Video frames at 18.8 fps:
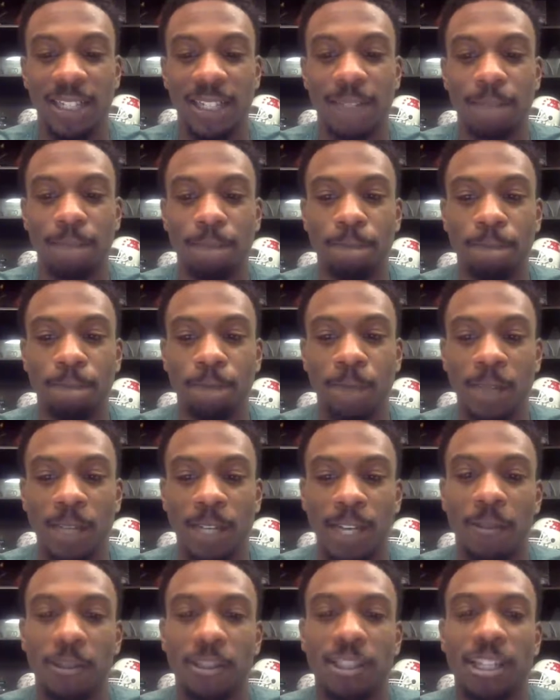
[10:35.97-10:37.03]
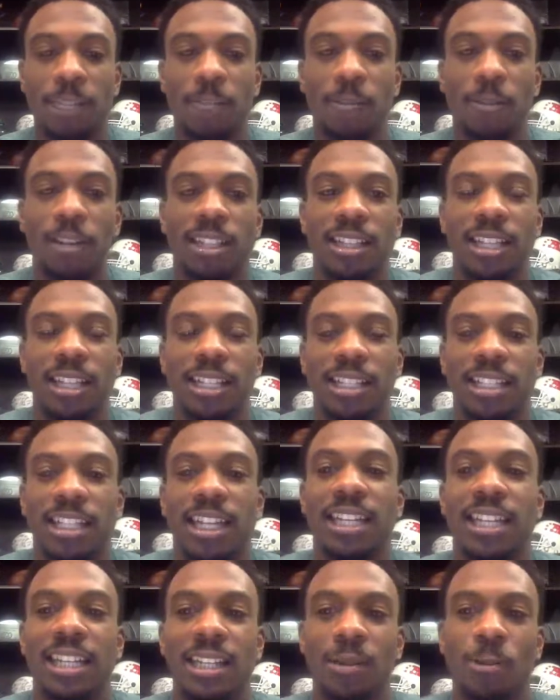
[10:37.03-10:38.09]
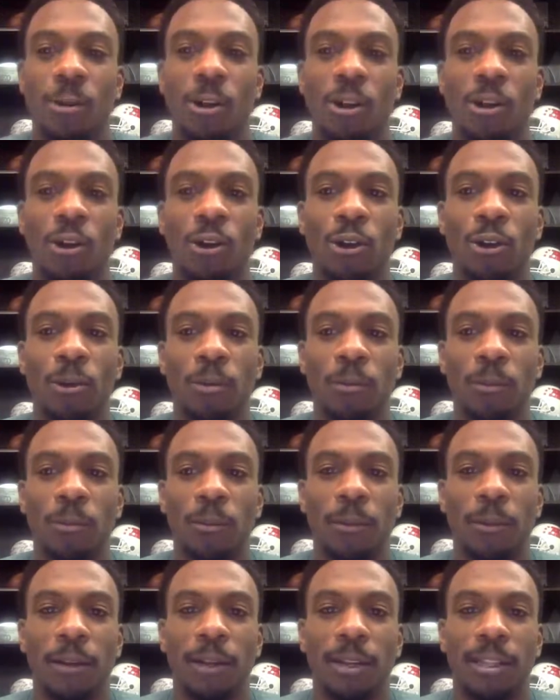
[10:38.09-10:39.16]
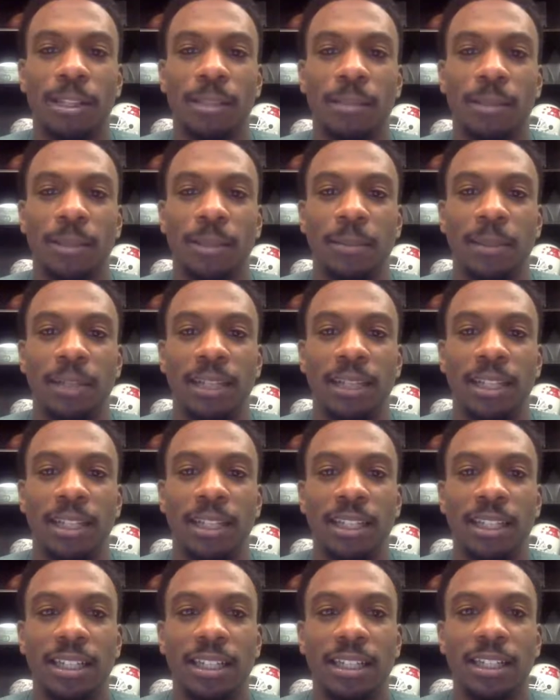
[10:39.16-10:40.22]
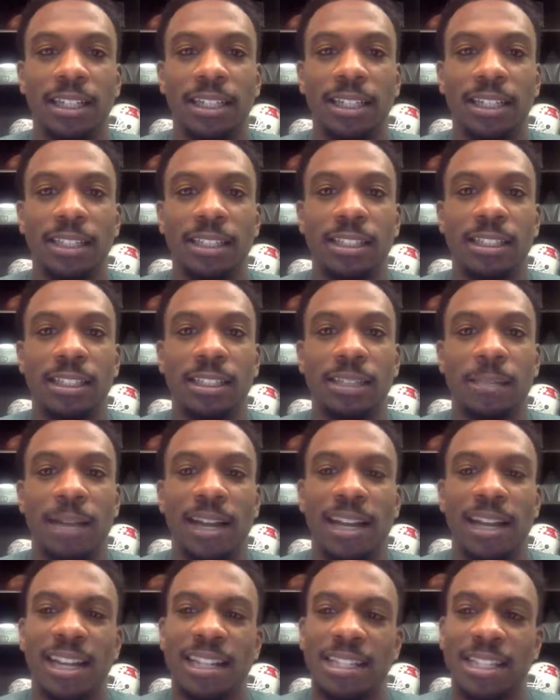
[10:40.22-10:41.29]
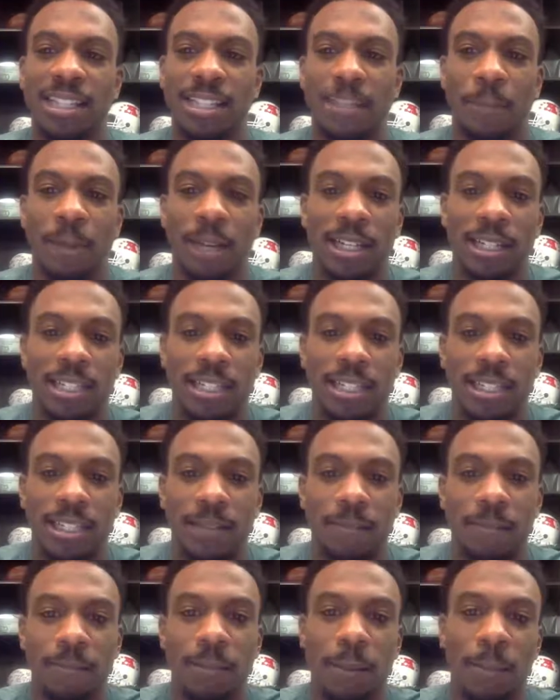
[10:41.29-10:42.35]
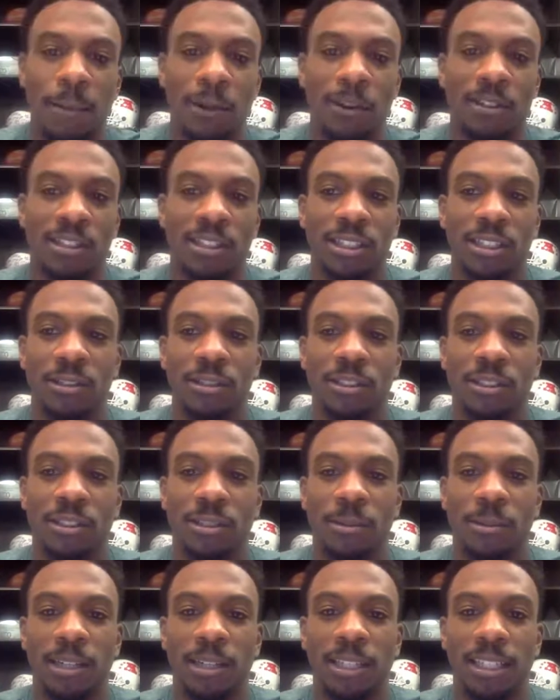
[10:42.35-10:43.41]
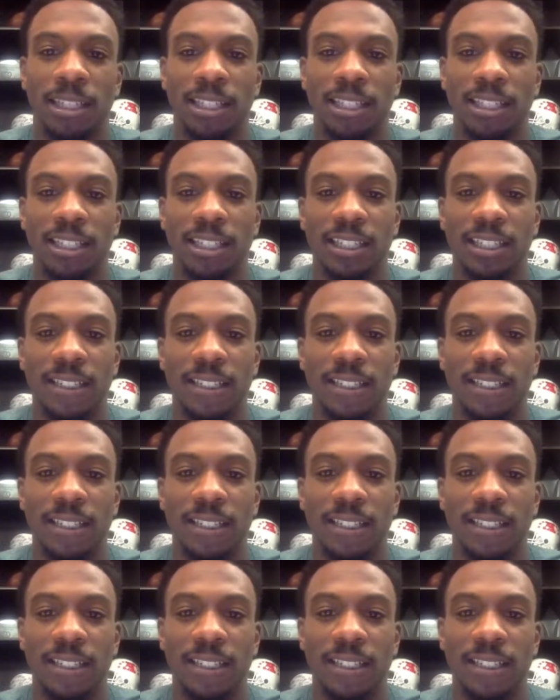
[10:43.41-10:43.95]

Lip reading: I would say one of the things that I need to work on would possibly be just my anticipation and my ball skills in a way.